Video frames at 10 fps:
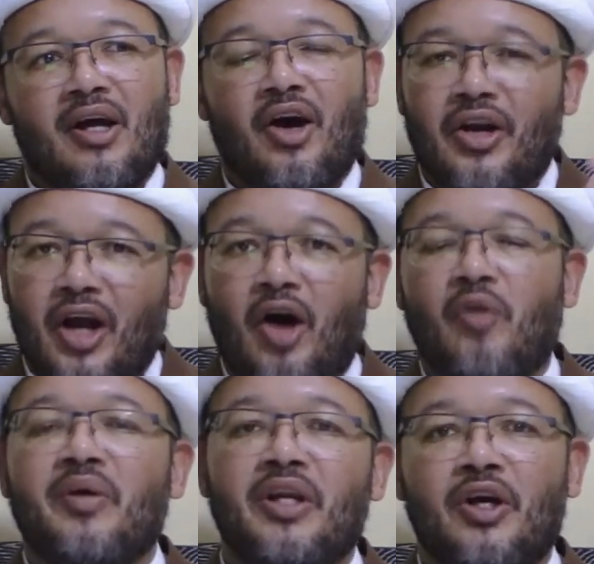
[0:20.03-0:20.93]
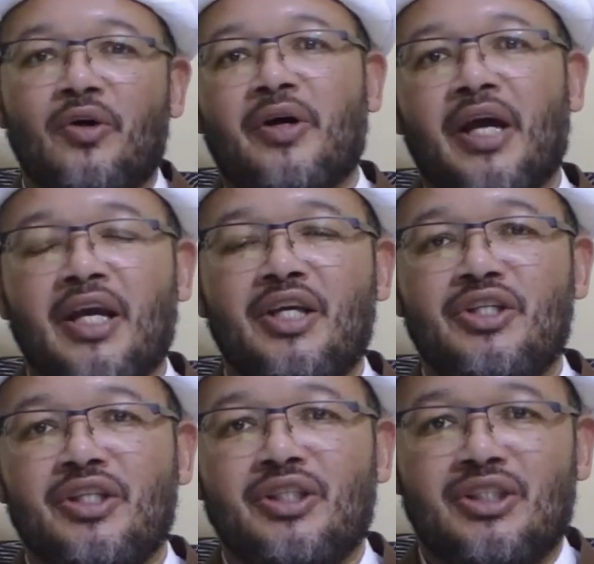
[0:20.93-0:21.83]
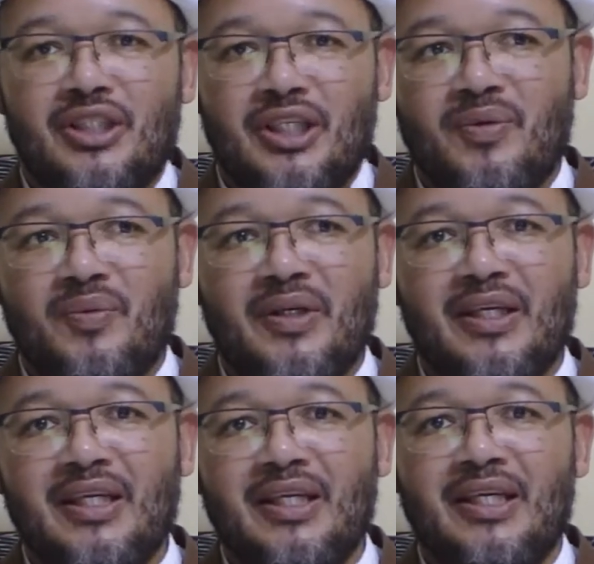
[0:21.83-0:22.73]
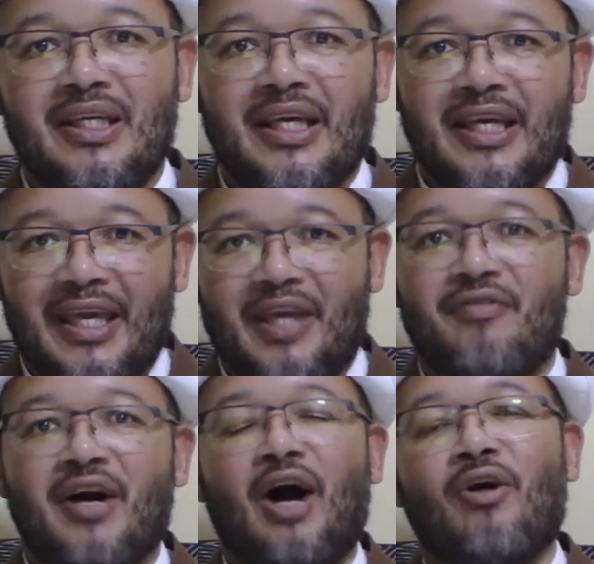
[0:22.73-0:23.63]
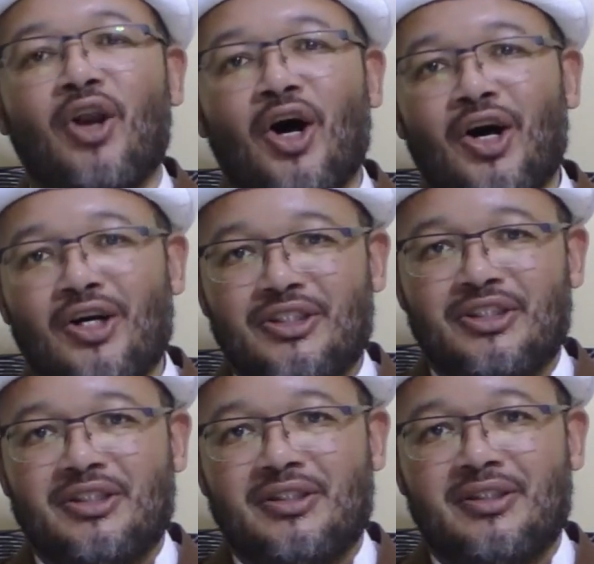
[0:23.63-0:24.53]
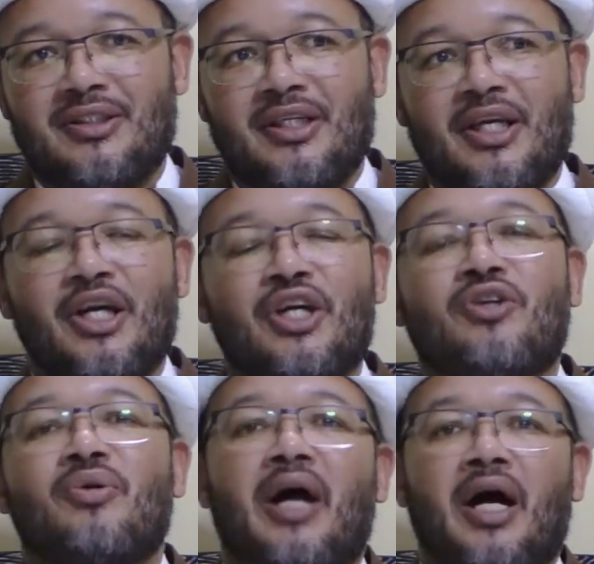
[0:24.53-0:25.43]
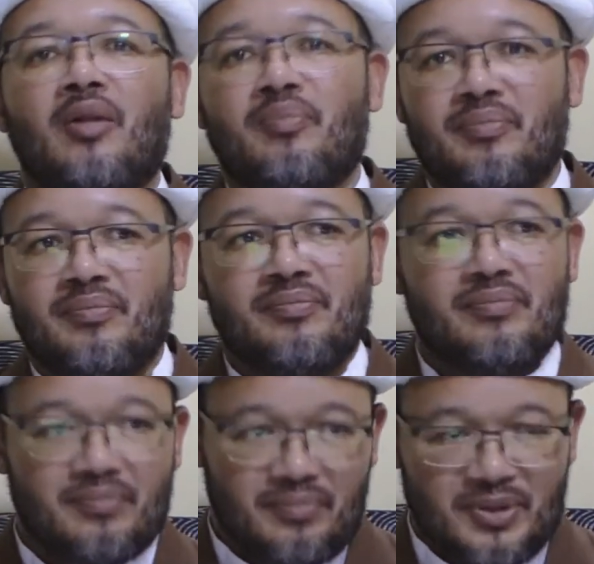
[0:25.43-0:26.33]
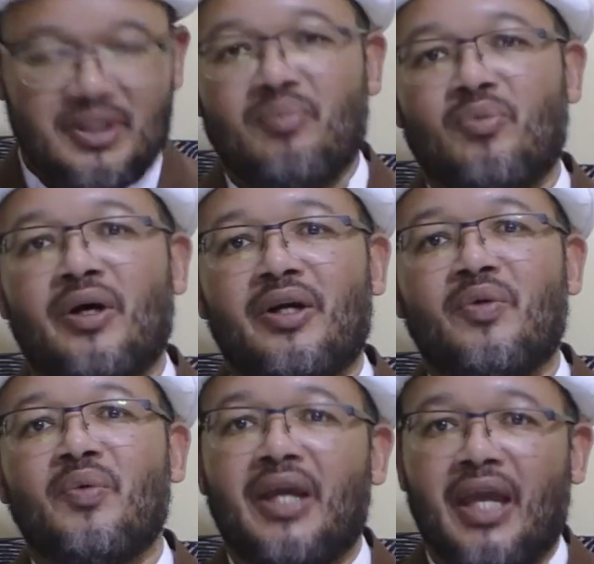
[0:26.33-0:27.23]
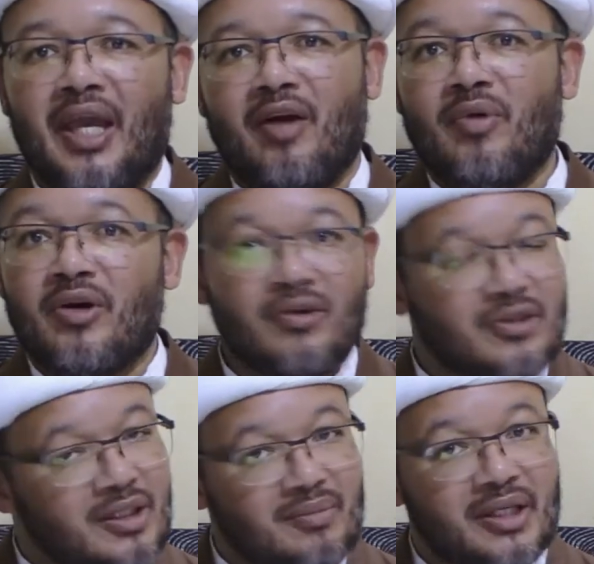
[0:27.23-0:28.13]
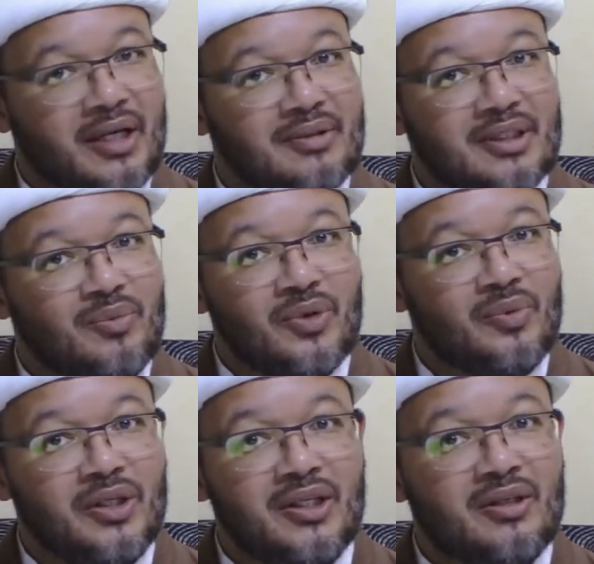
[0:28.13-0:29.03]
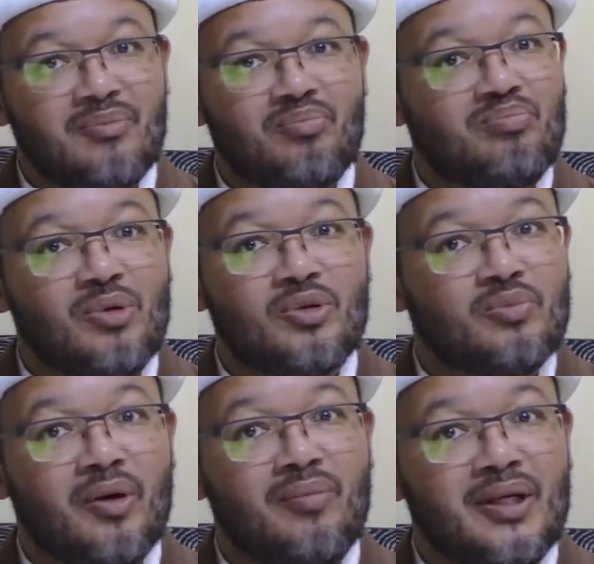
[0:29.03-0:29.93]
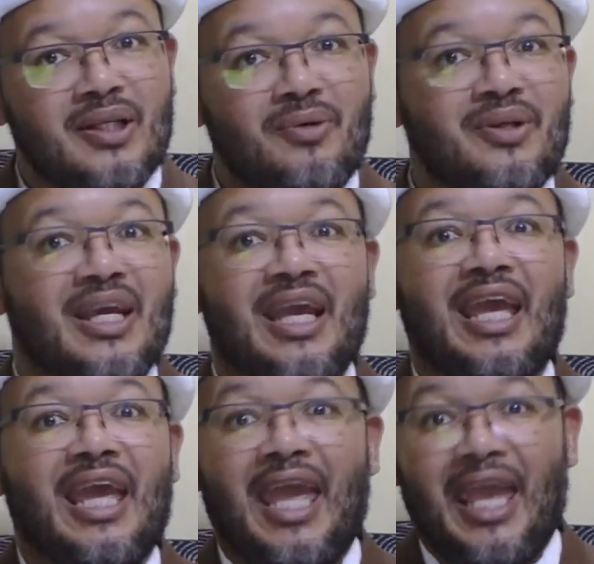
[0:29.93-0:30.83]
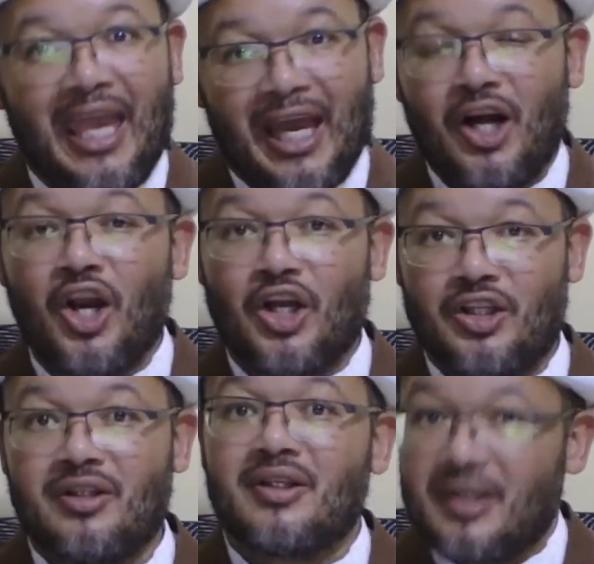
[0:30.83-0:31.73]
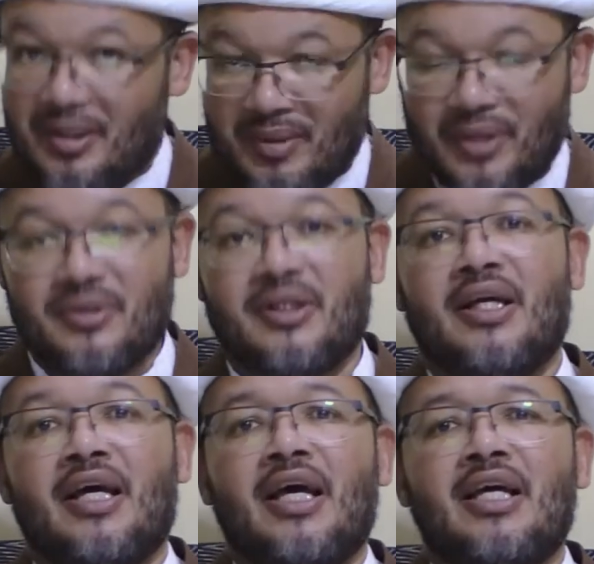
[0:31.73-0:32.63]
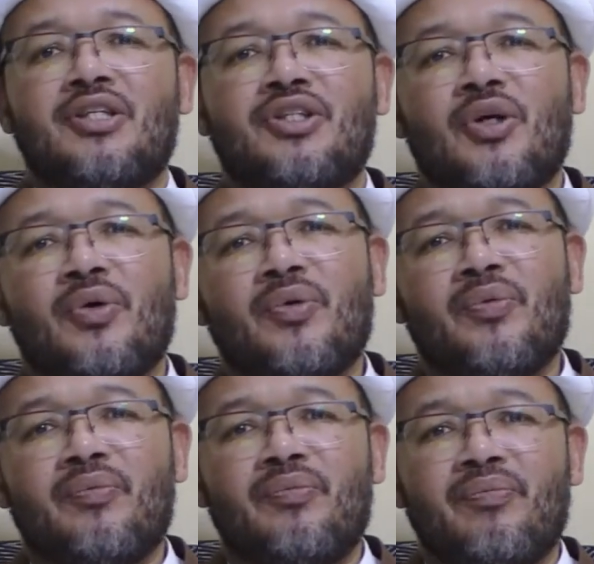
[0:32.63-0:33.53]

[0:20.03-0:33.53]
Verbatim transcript: on how many occasions did we give our last to help someone we care about or sometimes someone we most probably don't care a lot about. So,